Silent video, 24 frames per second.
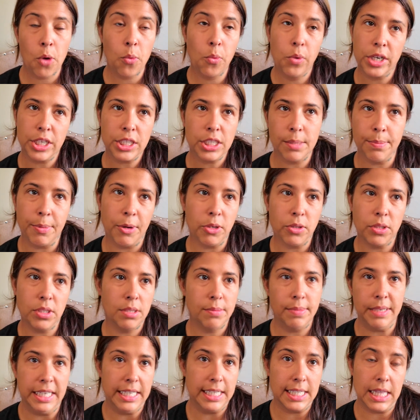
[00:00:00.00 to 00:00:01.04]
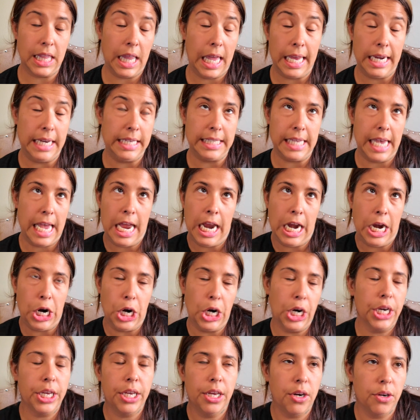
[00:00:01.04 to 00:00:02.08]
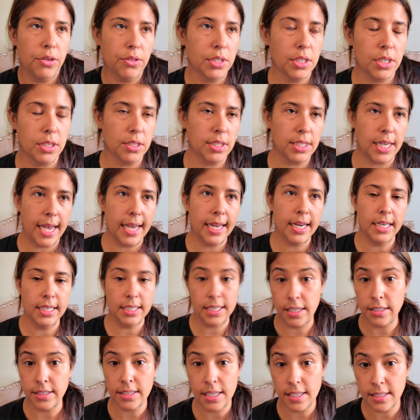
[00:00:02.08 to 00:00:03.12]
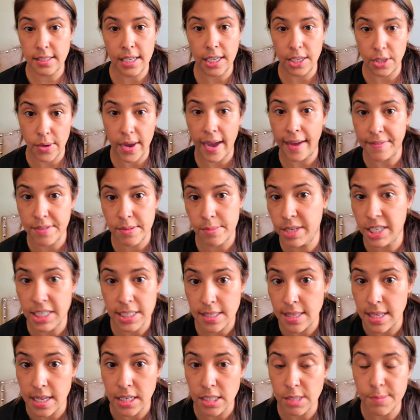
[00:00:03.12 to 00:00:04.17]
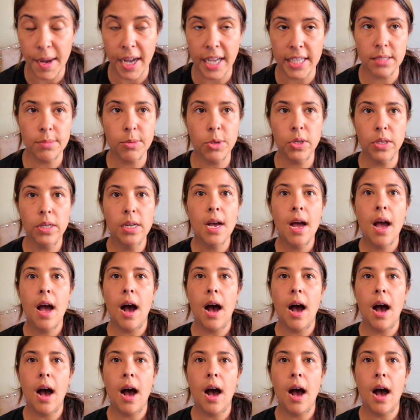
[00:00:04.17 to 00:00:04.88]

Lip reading: we're supposed to be as light as air, you know, society tells us that you have to be as thin as possible.